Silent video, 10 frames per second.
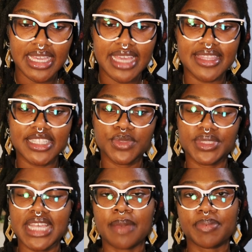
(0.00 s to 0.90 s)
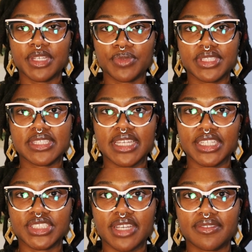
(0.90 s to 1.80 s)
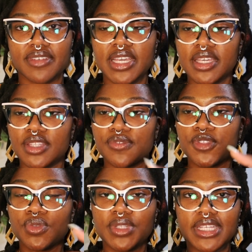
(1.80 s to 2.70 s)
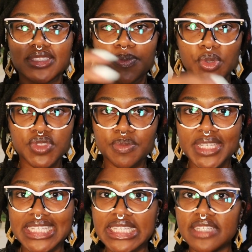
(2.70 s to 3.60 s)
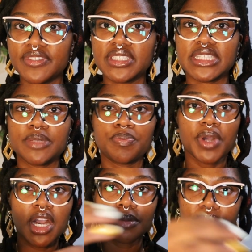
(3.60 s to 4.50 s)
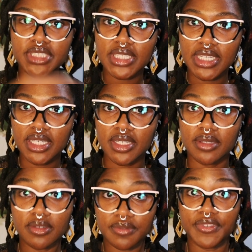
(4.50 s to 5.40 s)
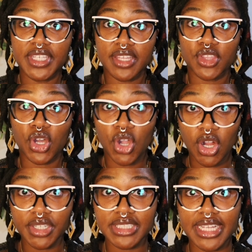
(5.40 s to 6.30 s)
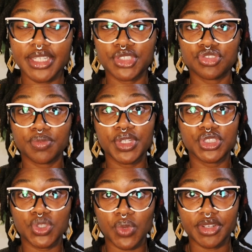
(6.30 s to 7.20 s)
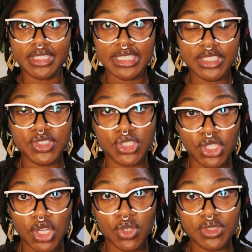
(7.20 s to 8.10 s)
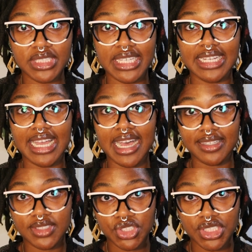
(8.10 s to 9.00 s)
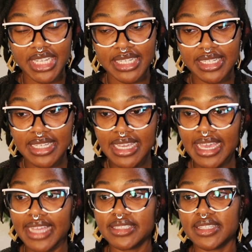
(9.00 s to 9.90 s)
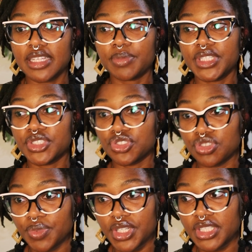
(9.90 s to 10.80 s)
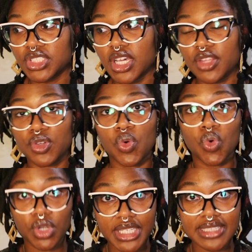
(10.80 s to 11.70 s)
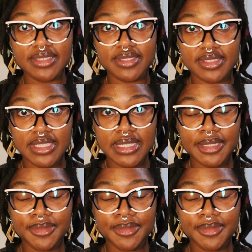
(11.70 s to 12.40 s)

And that's what's happening with CHF. The fluid that's supposed to be evenly pumped via the heart and distributed to where it needs to go to get oxygenated and to then be distributed to other organs,